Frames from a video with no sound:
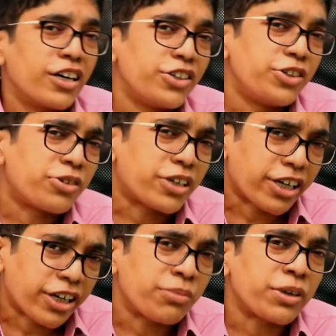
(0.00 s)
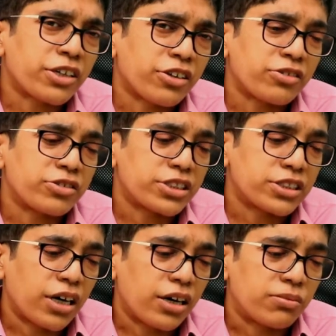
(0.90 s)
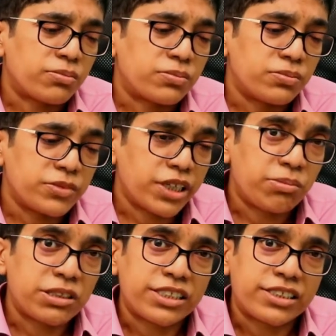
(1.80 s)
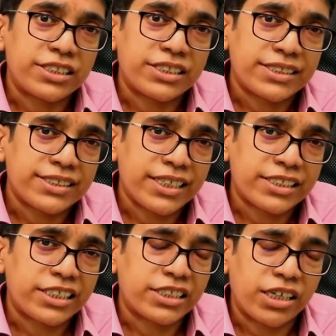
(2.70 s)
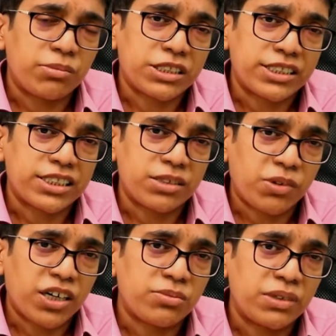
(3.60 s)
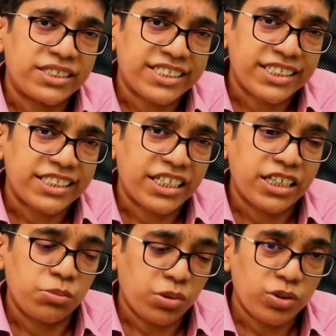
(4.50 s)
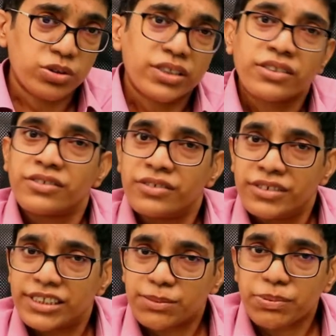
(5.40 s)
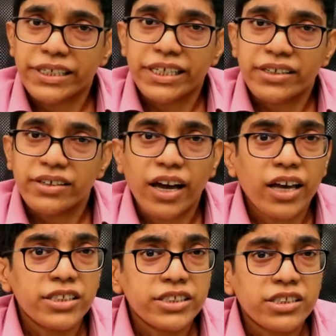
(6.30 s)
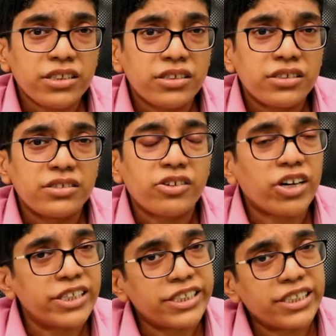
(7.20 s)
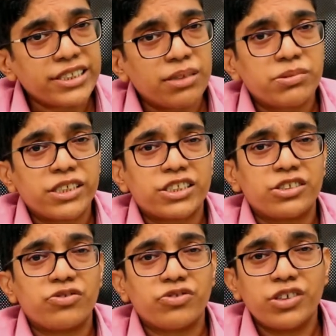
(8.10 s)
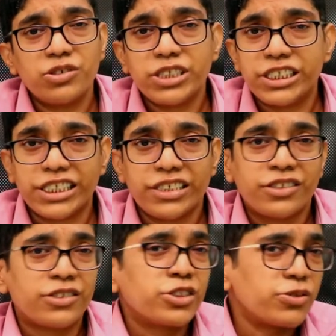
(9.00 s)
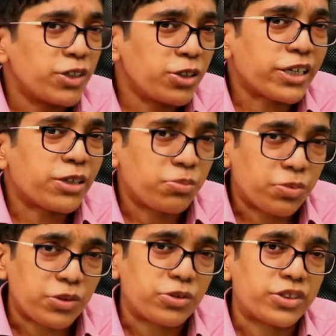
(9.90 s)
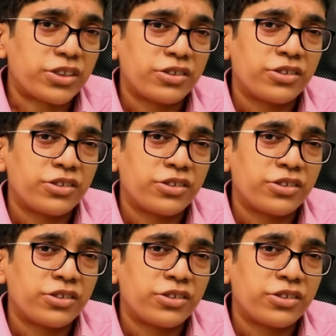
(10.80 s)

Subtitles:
You come across the emergency setting, the emergency department setting in both speaking and the writing subtest of OET. So we look at both.